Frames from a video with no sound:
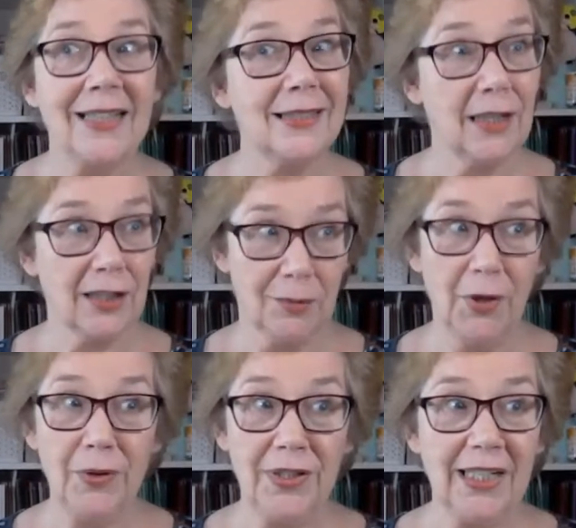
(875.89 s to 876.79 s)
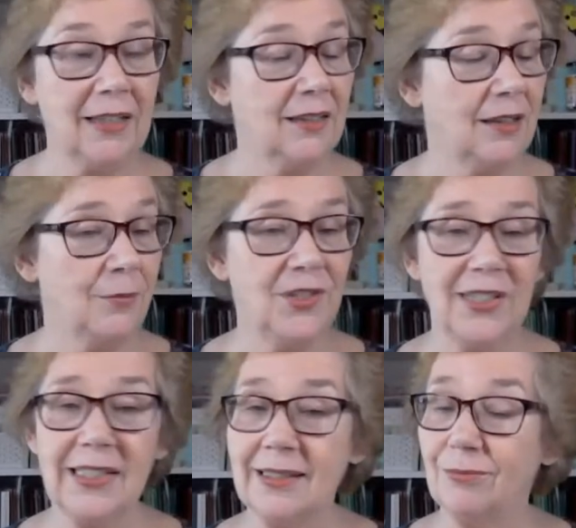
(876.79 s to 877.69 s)
stuck to my routine, and I would
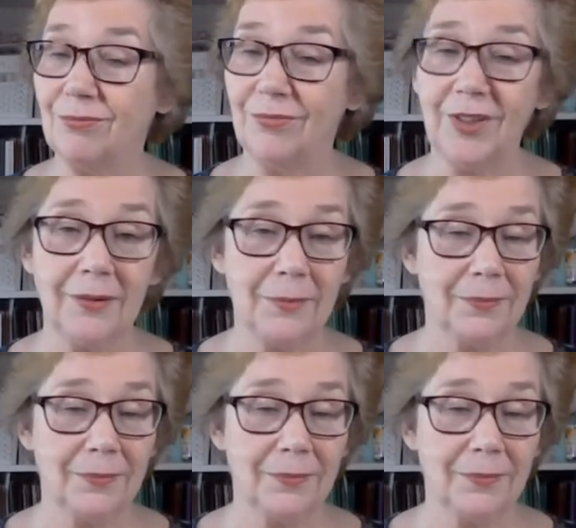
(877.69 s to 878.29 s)
just, yeah,